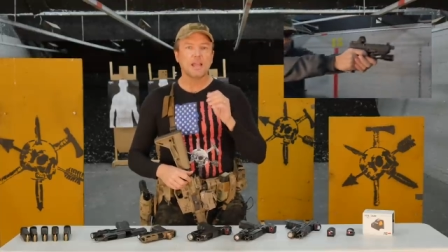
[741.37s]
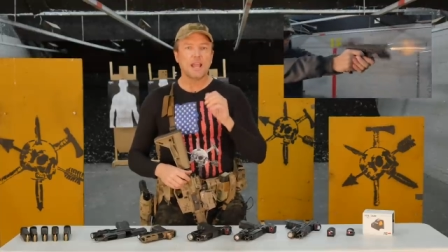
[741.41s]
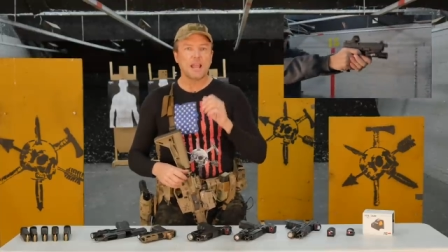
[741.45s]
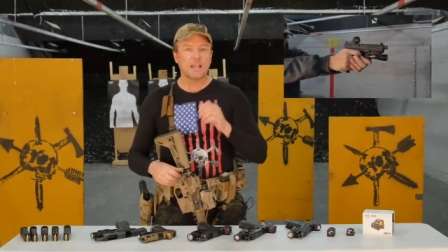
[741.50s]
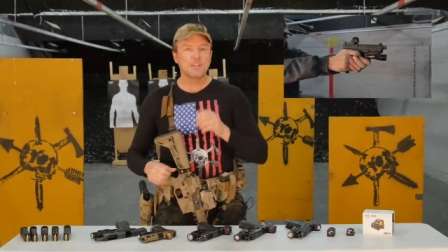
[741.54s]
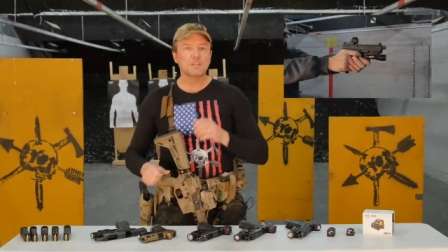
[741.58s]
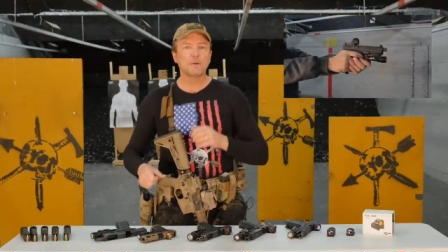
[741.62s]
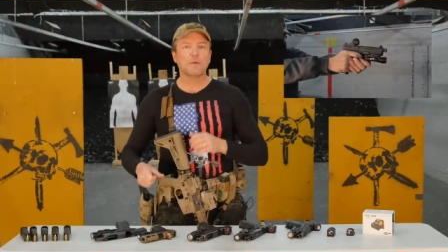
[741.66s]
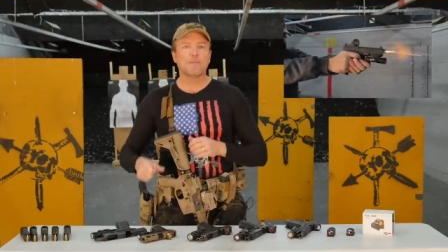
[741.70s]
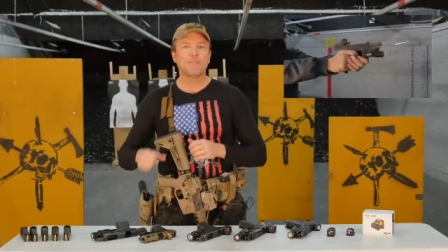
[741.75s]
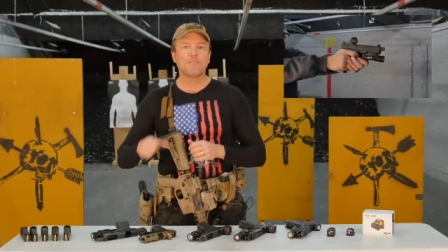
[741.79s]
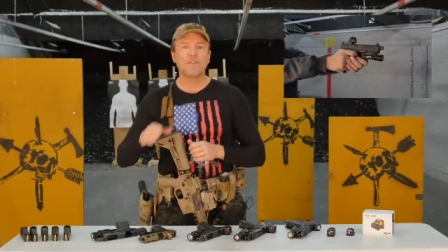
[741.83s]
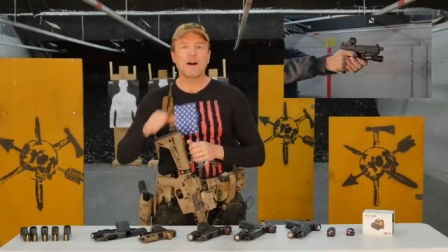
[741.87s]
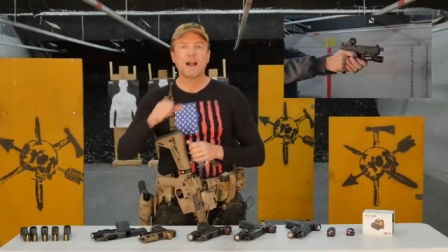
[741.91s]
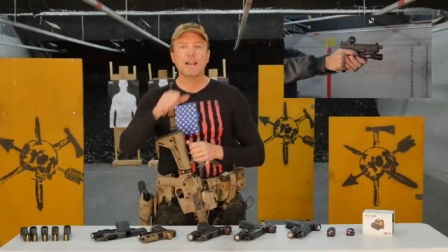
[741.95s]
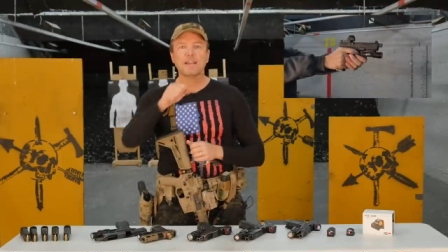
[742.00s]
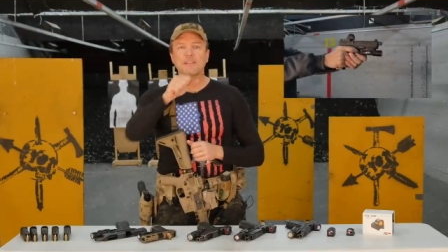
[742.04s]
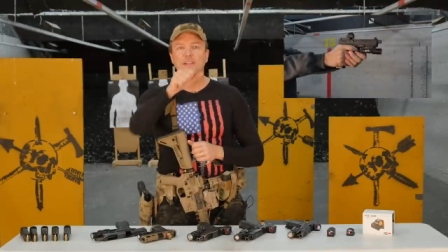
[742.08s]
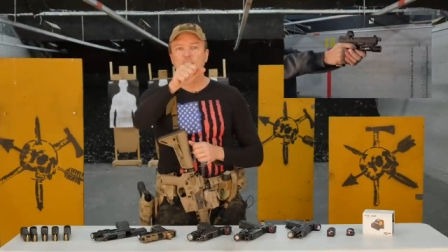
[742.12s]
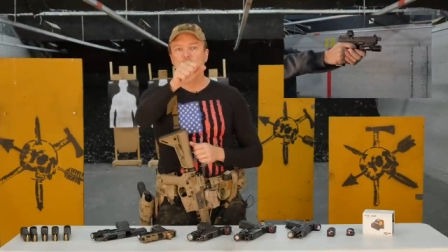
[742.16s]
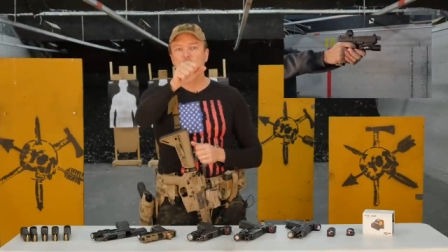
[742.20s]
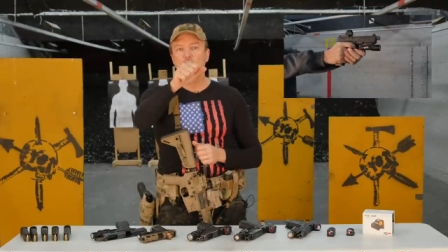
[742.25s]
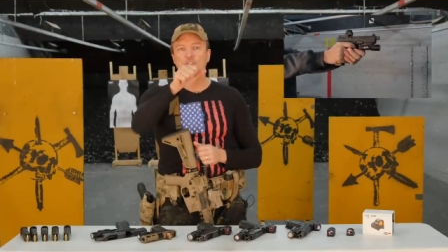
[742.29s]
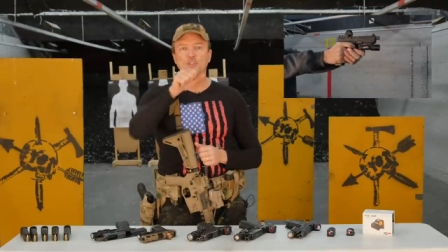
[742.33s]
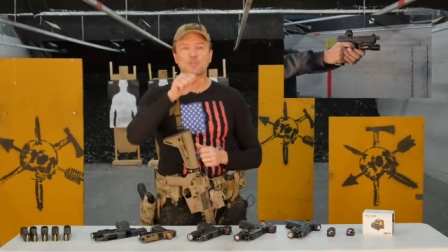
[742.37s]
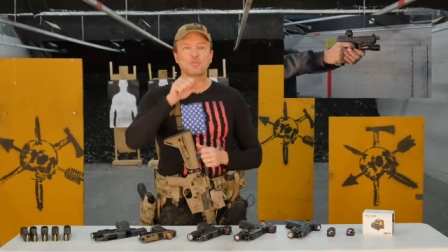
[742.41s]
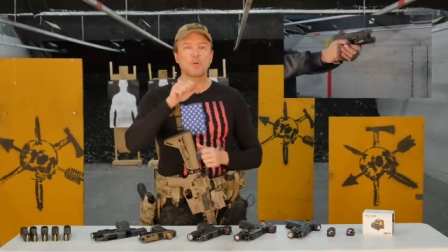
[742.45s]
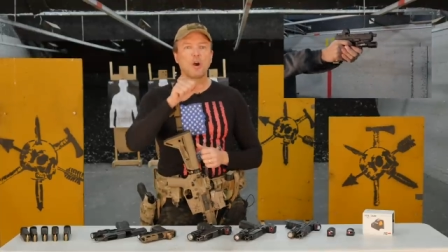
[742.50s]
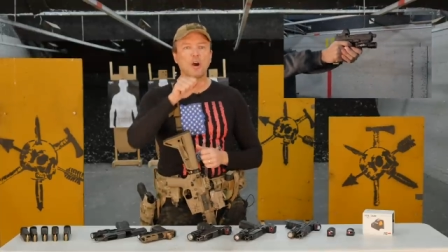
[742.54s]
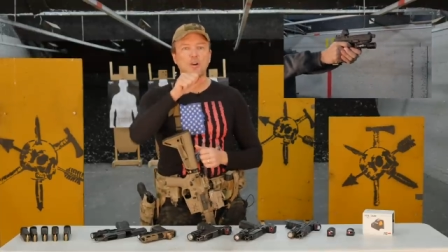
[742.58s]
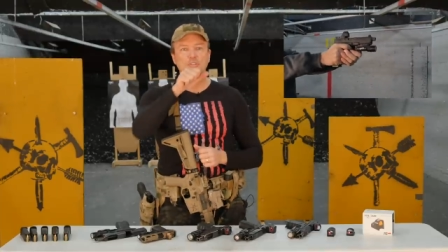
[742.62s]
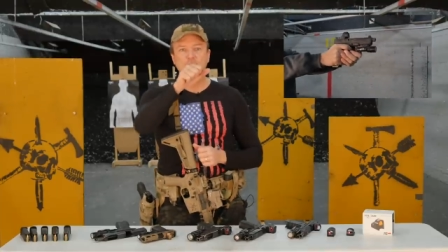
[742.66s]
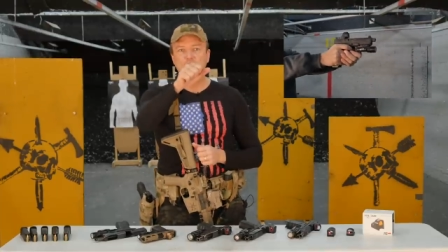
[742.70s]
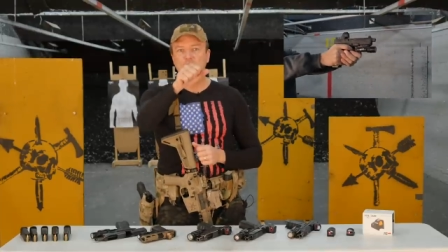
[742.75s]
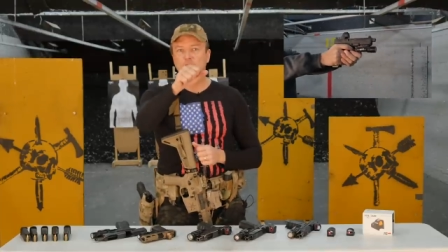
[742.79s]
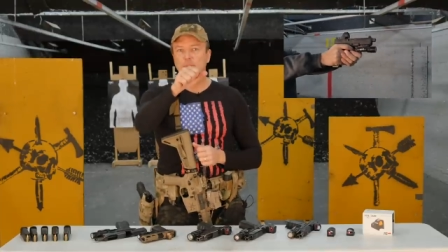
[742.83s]
and you'll find that your
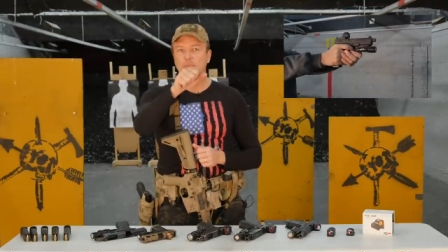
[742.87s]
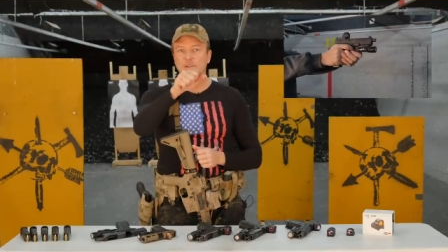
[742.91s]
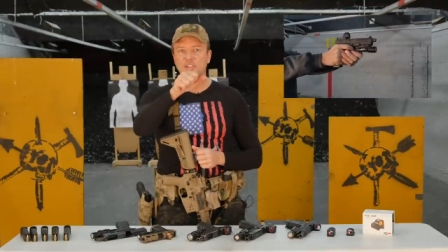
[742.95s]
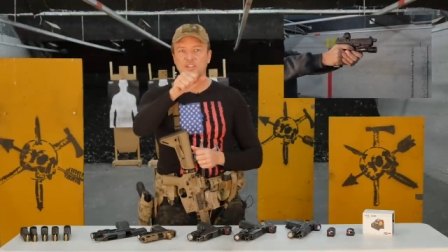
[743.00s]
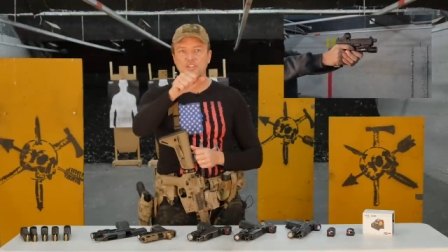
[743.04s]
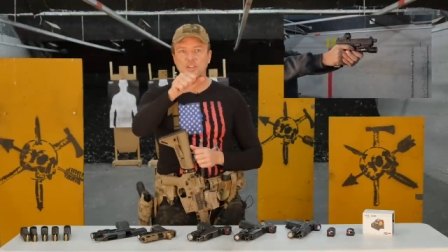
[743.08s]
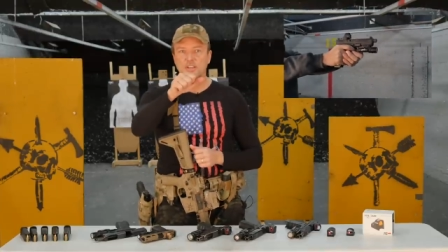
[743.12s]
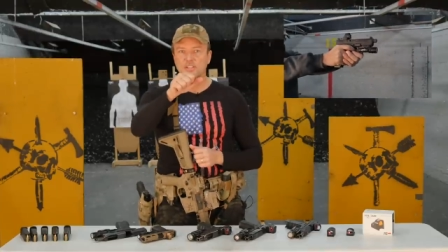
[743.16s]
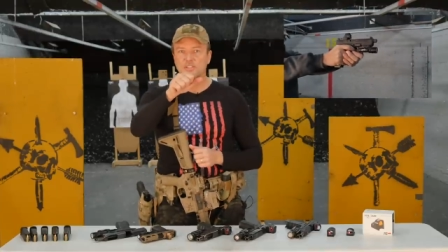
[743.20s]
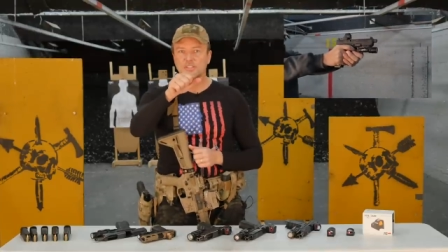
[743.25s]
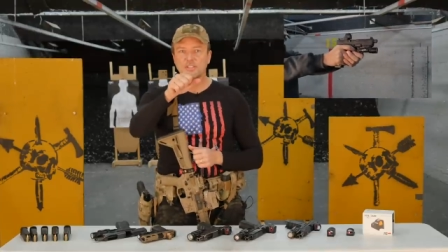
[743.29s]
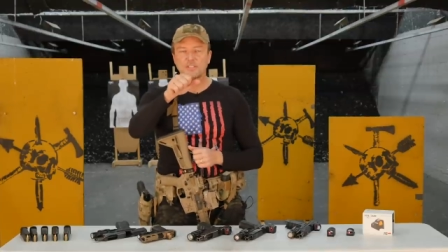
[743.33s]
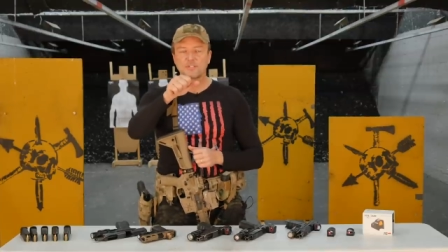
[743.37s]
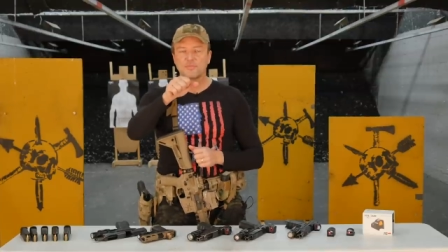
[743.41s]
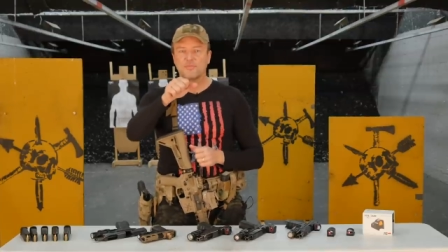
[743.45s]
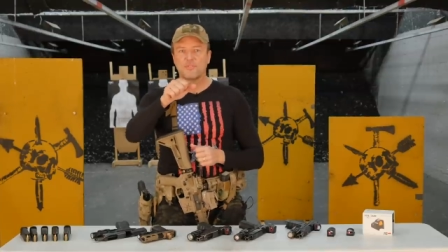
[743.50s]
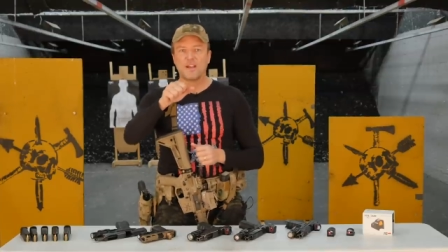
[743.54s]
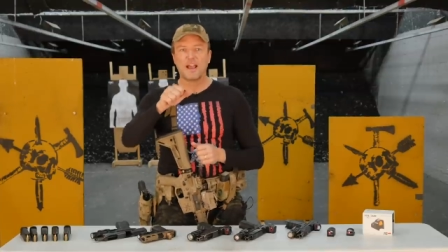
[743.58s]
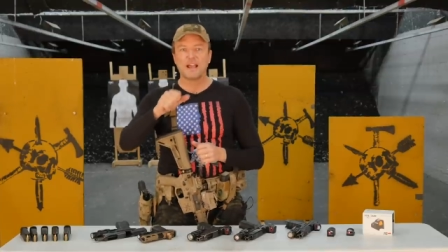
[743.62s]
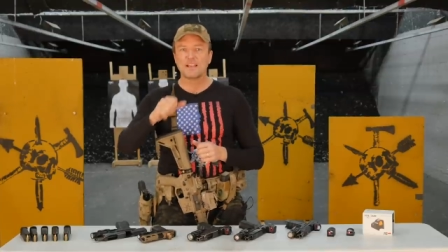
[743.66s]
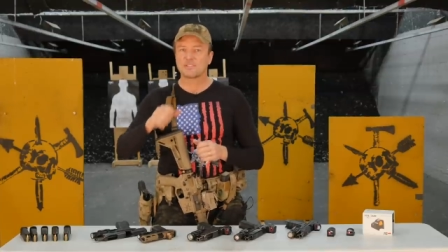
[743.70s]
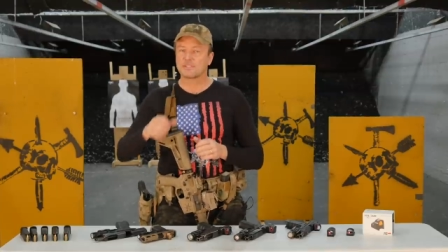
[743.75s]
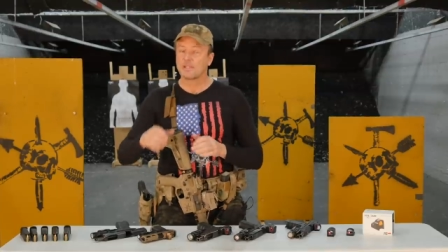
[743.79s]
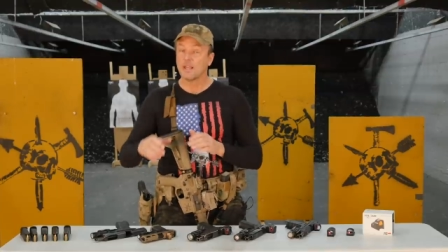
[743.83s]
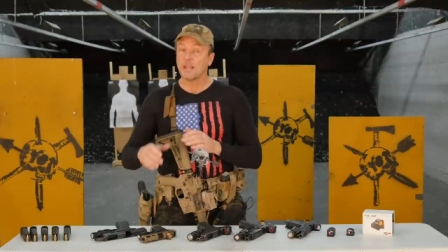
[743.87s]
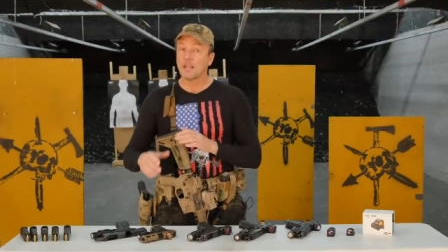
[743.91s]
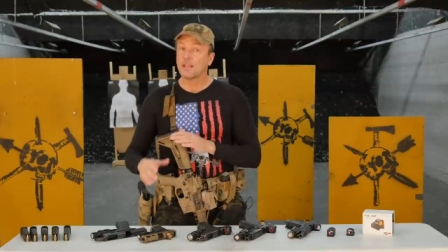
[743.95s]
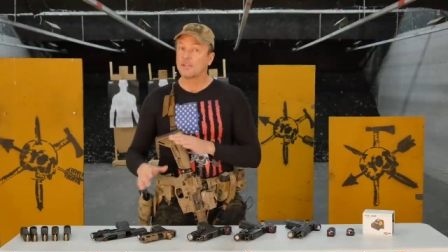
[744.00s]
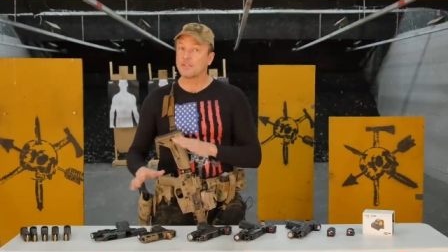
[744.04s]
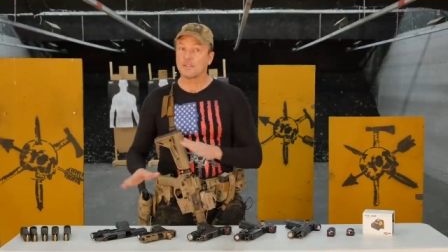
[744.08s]
draw is going to be just as fast.